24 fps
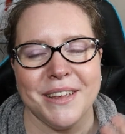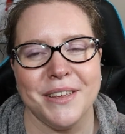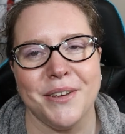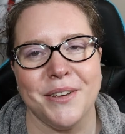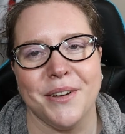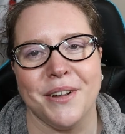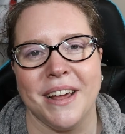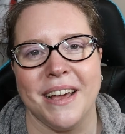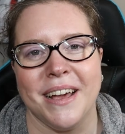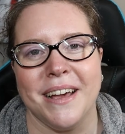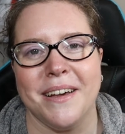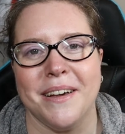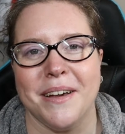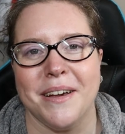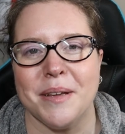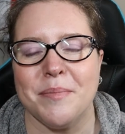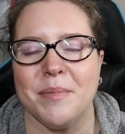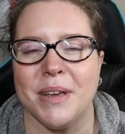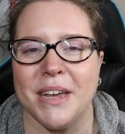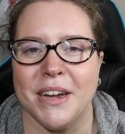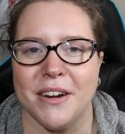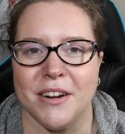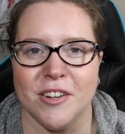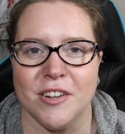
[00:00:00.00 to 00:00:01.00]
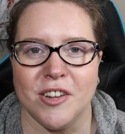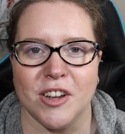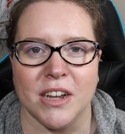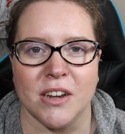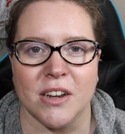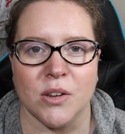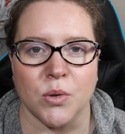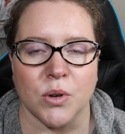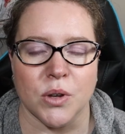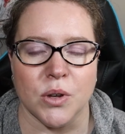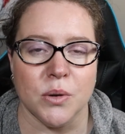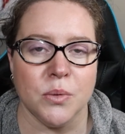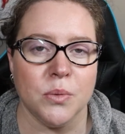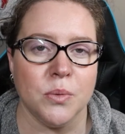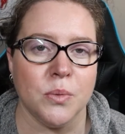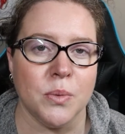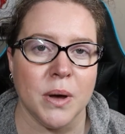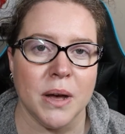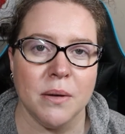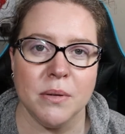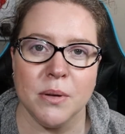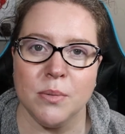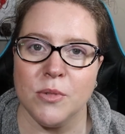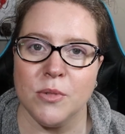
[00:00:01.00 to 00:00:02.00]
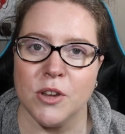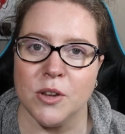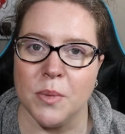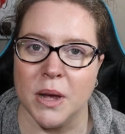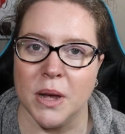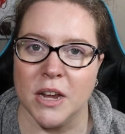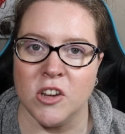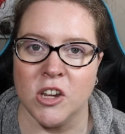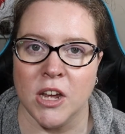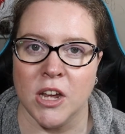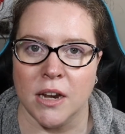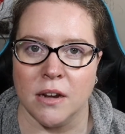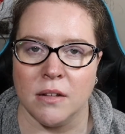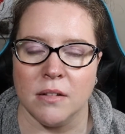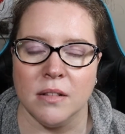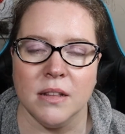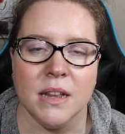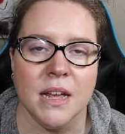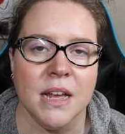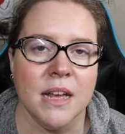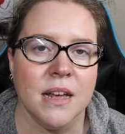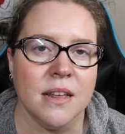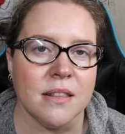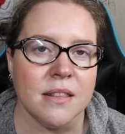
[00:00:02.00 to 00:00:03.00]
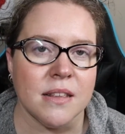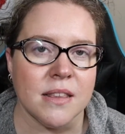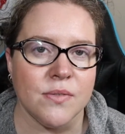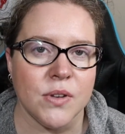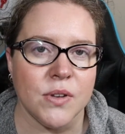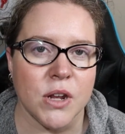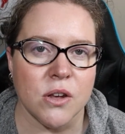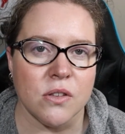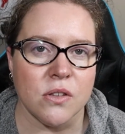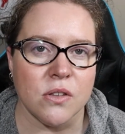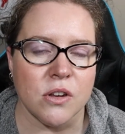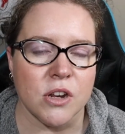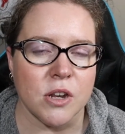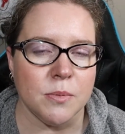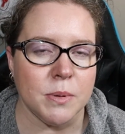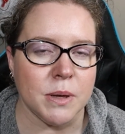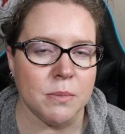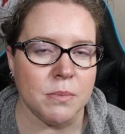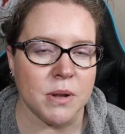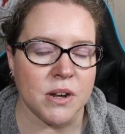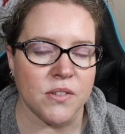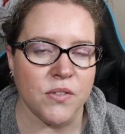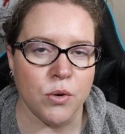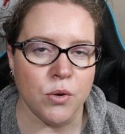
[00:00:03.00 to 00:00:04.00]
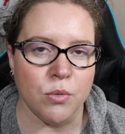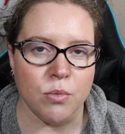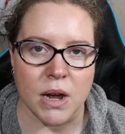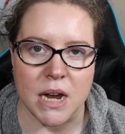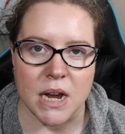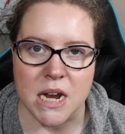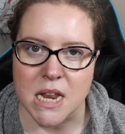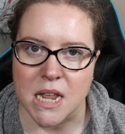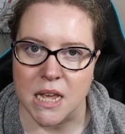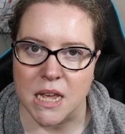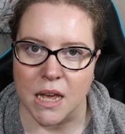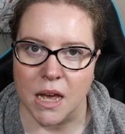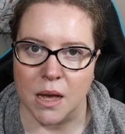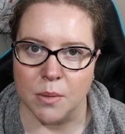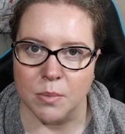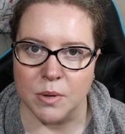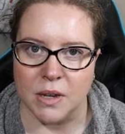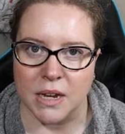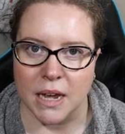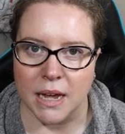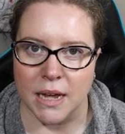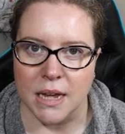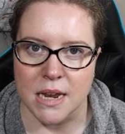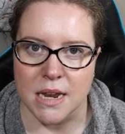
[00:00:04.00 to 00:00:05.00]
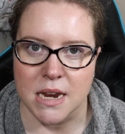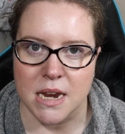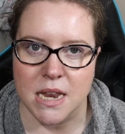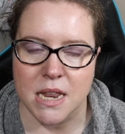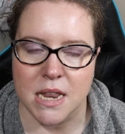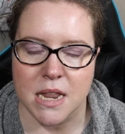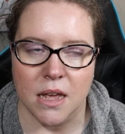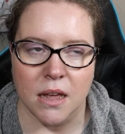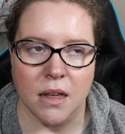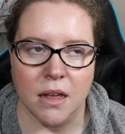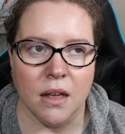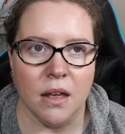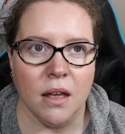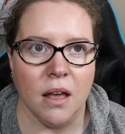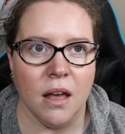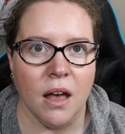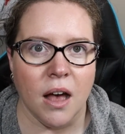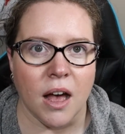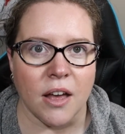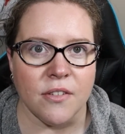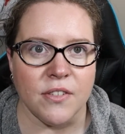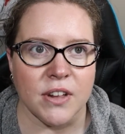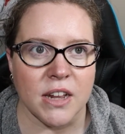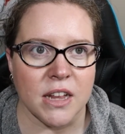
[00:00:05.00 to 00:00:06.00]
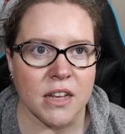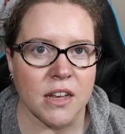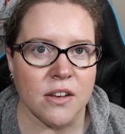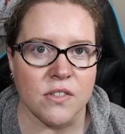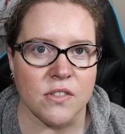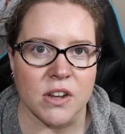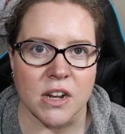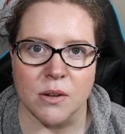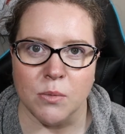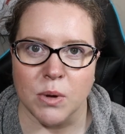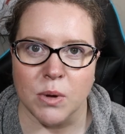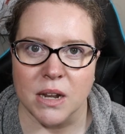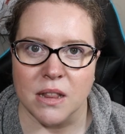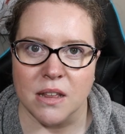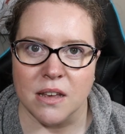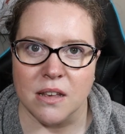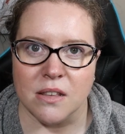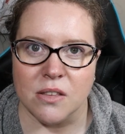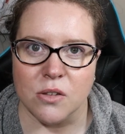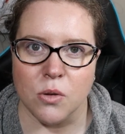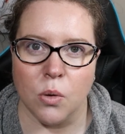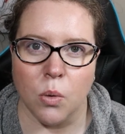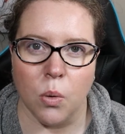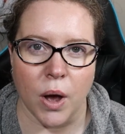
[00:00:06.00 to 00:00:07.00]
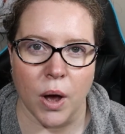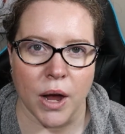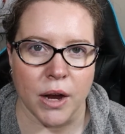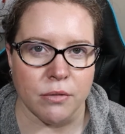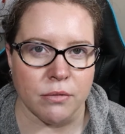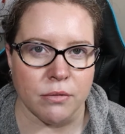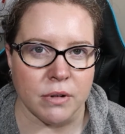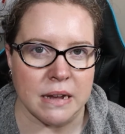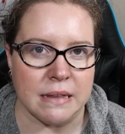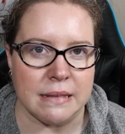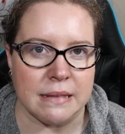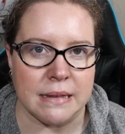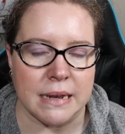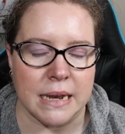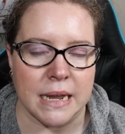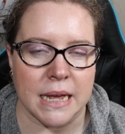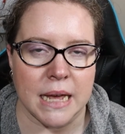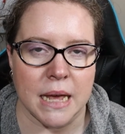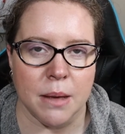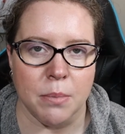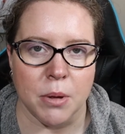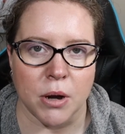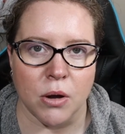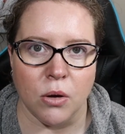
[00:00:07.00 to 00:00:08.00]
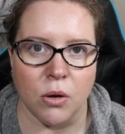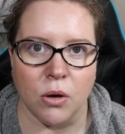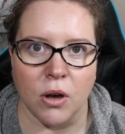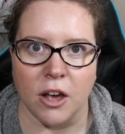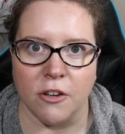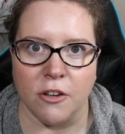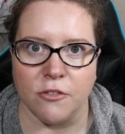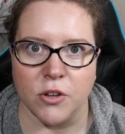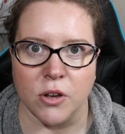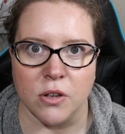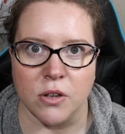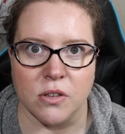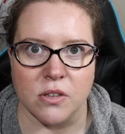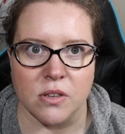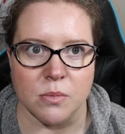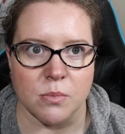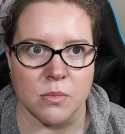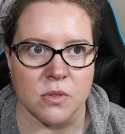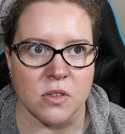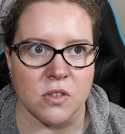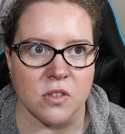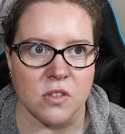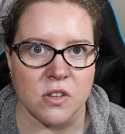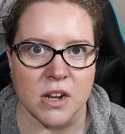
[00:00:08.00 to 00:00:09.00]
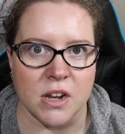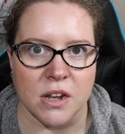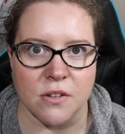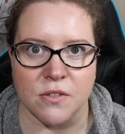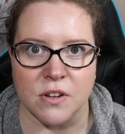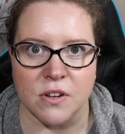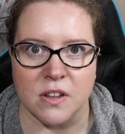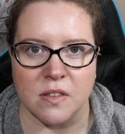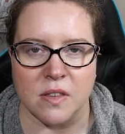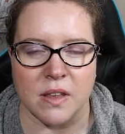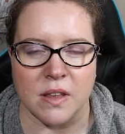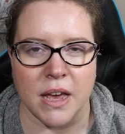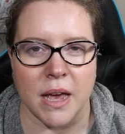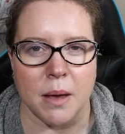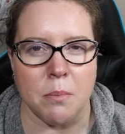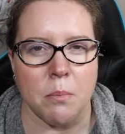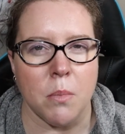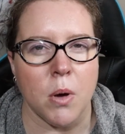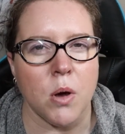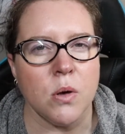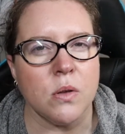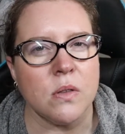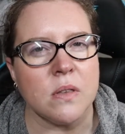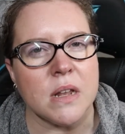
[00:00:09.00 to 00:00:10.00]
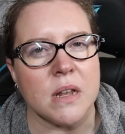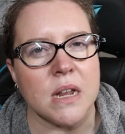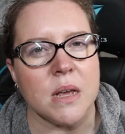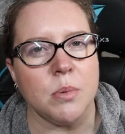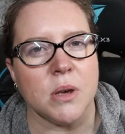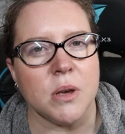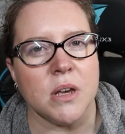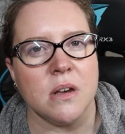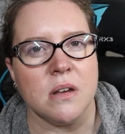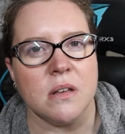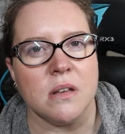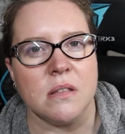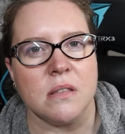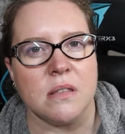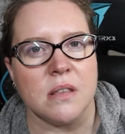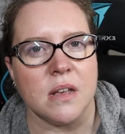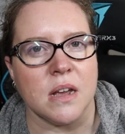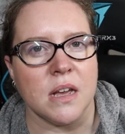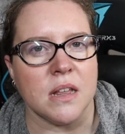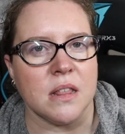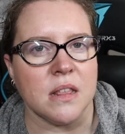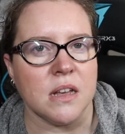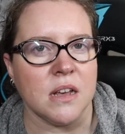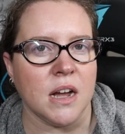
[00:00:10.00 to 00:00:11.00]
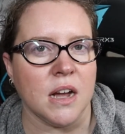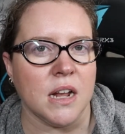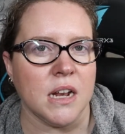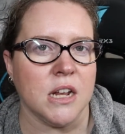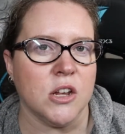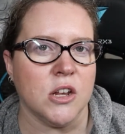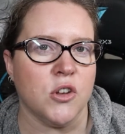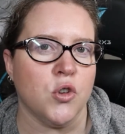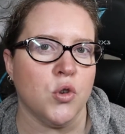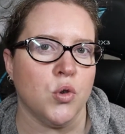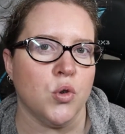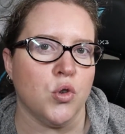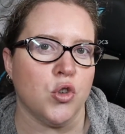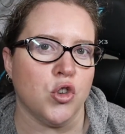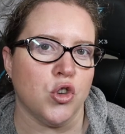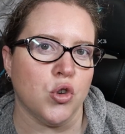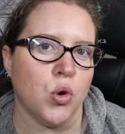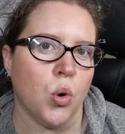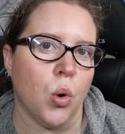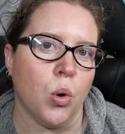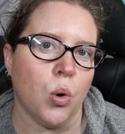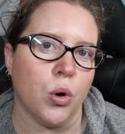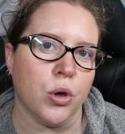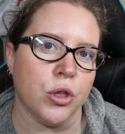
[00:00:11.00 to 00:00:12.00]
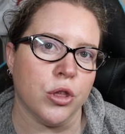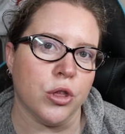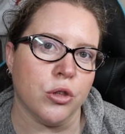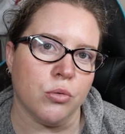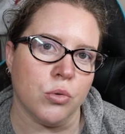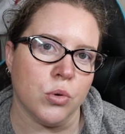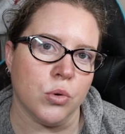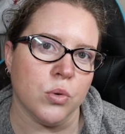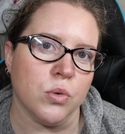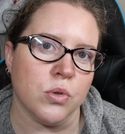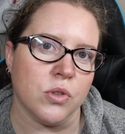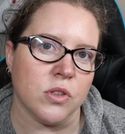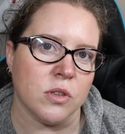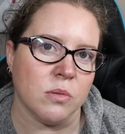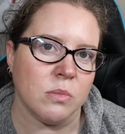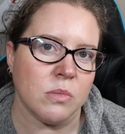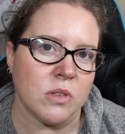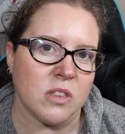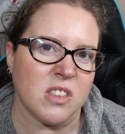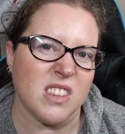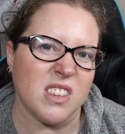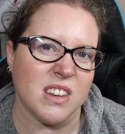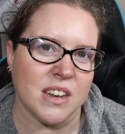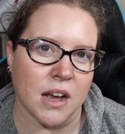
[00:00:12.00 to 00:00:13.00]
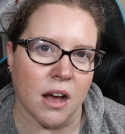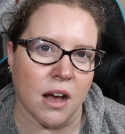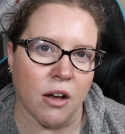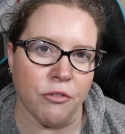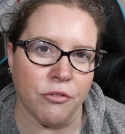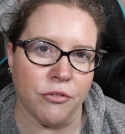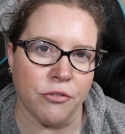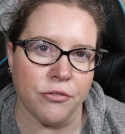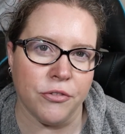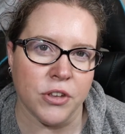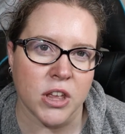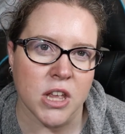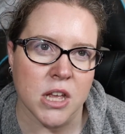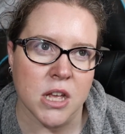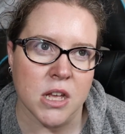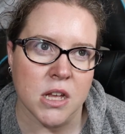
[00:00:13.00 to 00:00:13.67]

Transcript: ora, I'm Erin J. Doyle. Welcome to my channel. This video is going to be a bit of a writing update. I feel like I've done one of these quite recently, but oh, I've got some stuff to say, mostly because I think I need to talk through some stuff